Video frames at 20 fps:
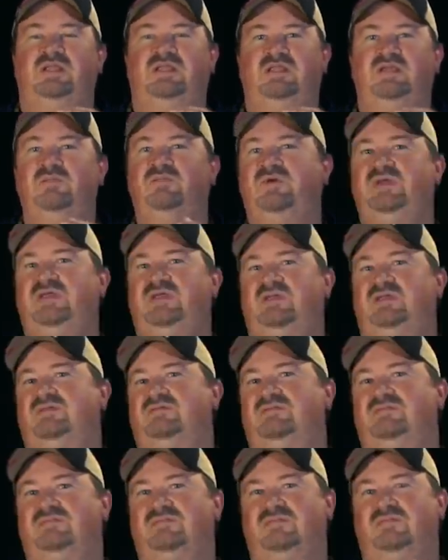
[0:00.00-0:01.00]
then we
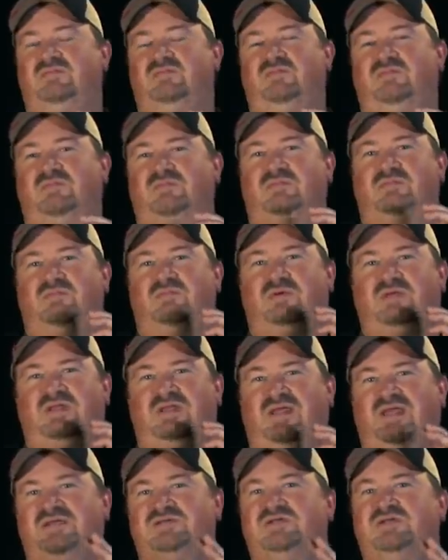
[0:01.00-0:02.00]
can we
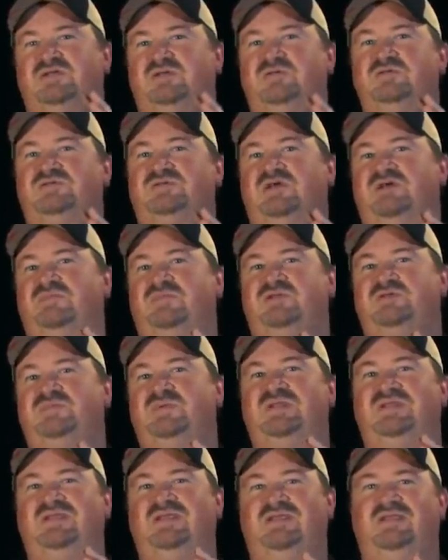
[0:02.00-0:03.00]
can actually do something that's
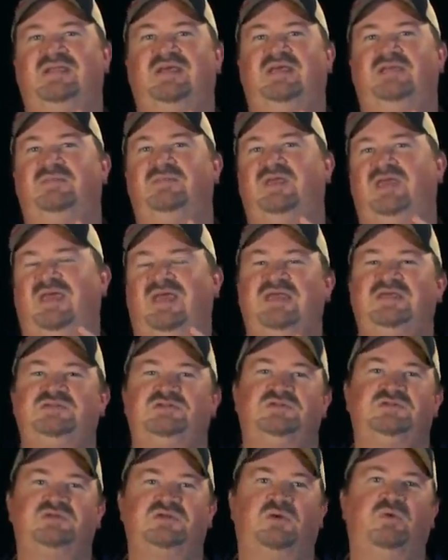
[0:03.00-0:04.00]
been nicknamed
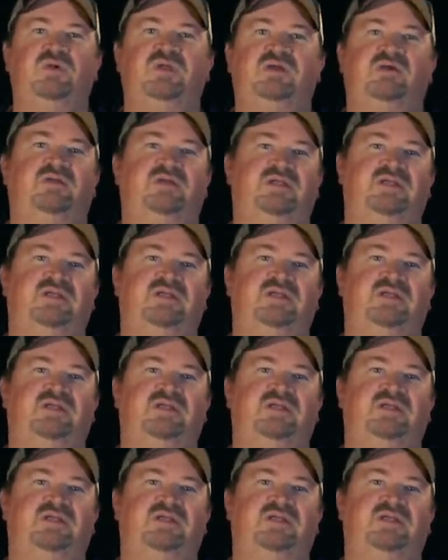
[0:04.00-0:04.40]
Cajun squeal,